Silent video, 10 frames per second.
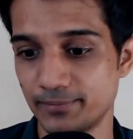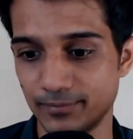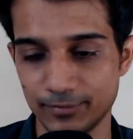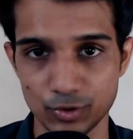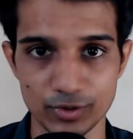
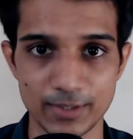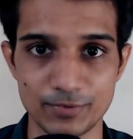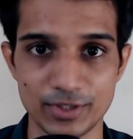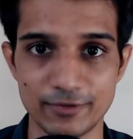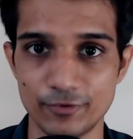You keep
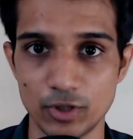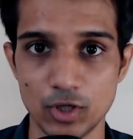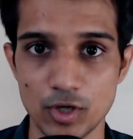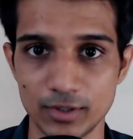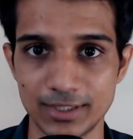sitting for a
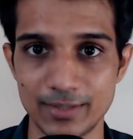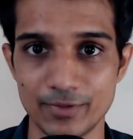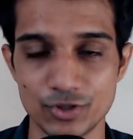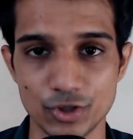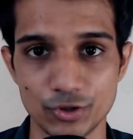long time,
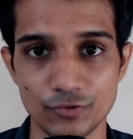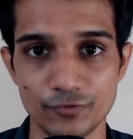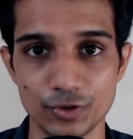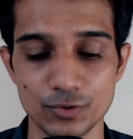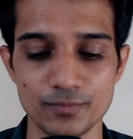that's not good for
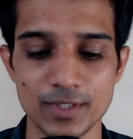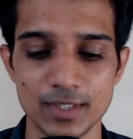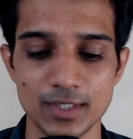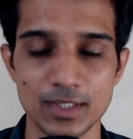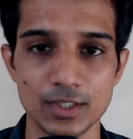you.
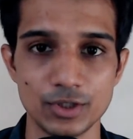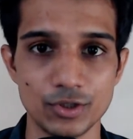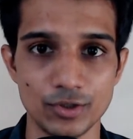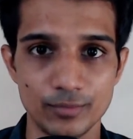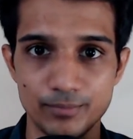
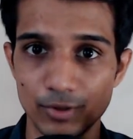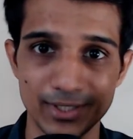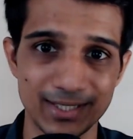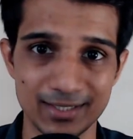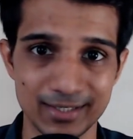Your body
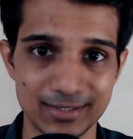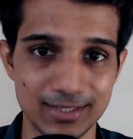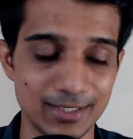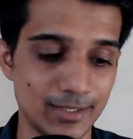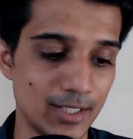kind of gets
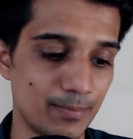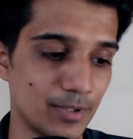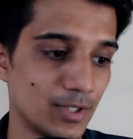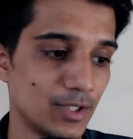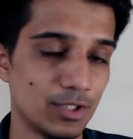heated up.
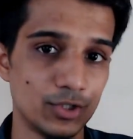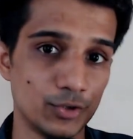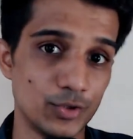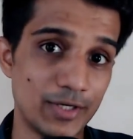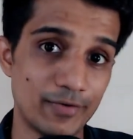
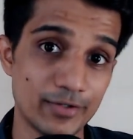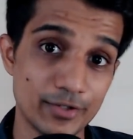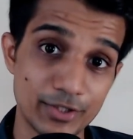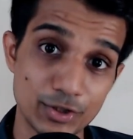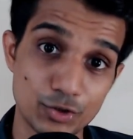You have other
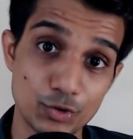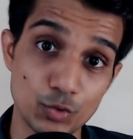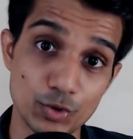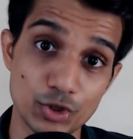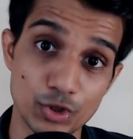things to do
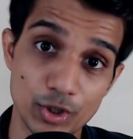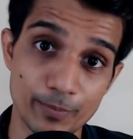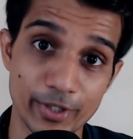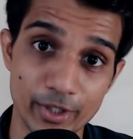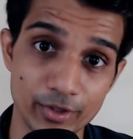which you're not
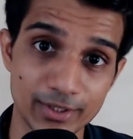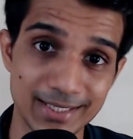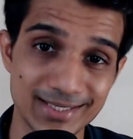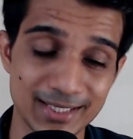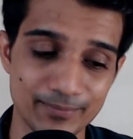
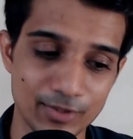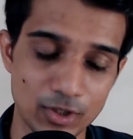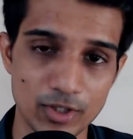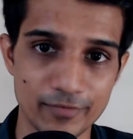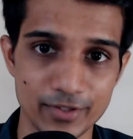prioritizing, a lot
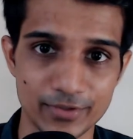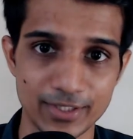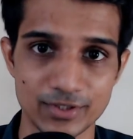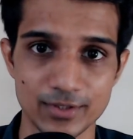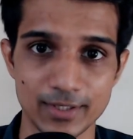of other
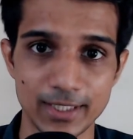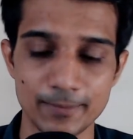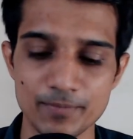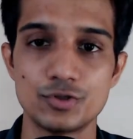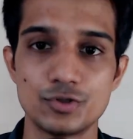things, right?
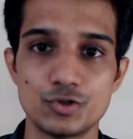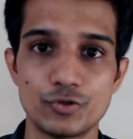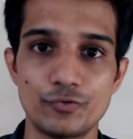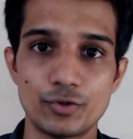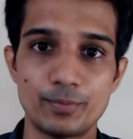So
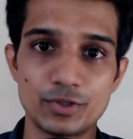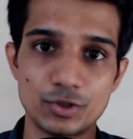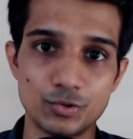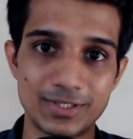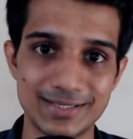for a person who
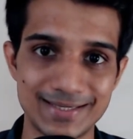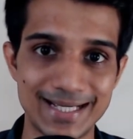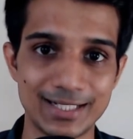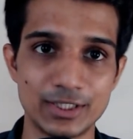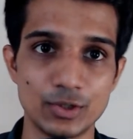does
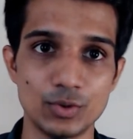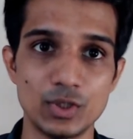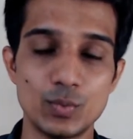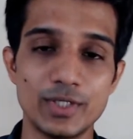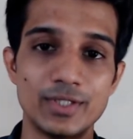that, the only
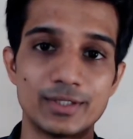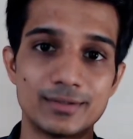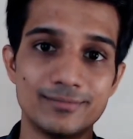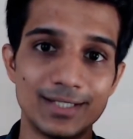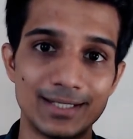way that
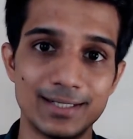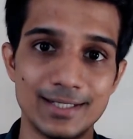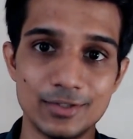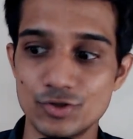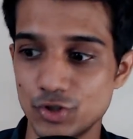they can
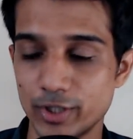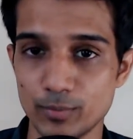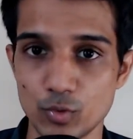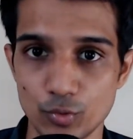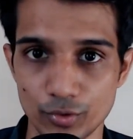enjoy
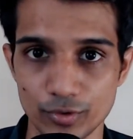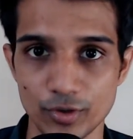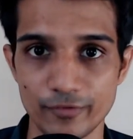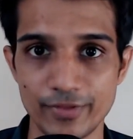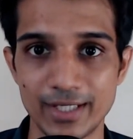more
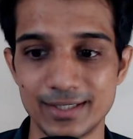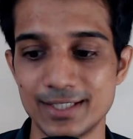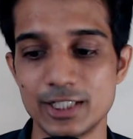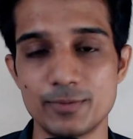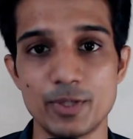of that
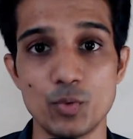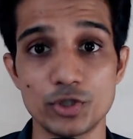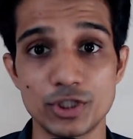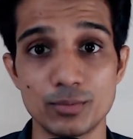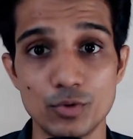is by
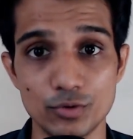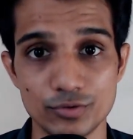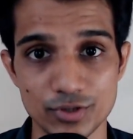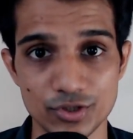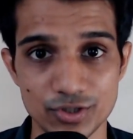watching more
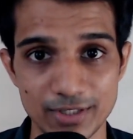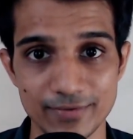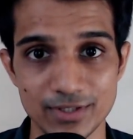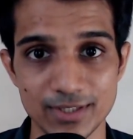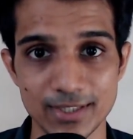such TV
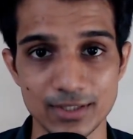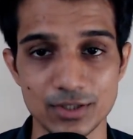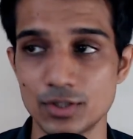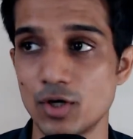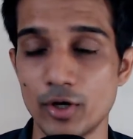series
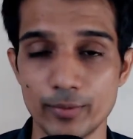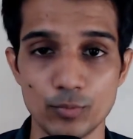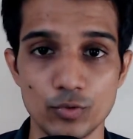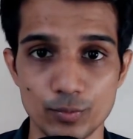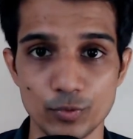or
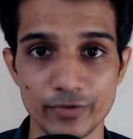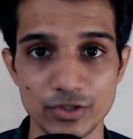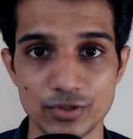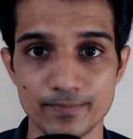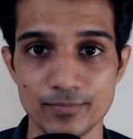more
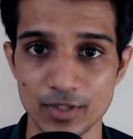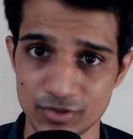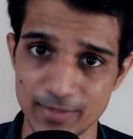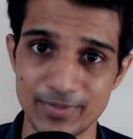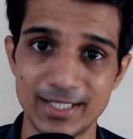movies. The
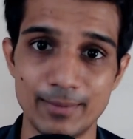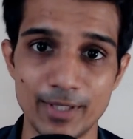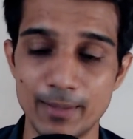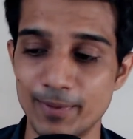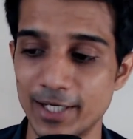same thing can be
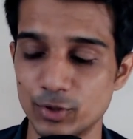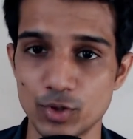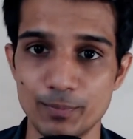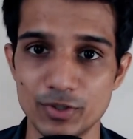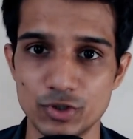applied to a
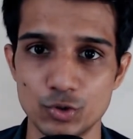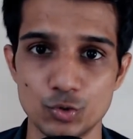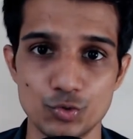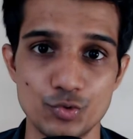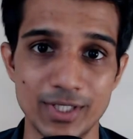person who
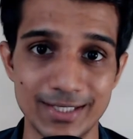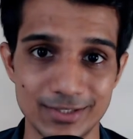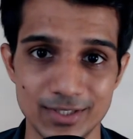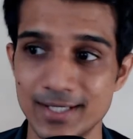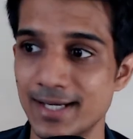
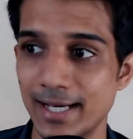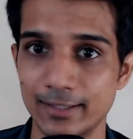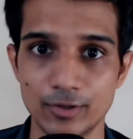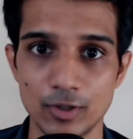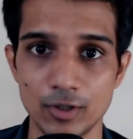drinks
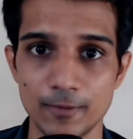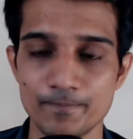alcohol.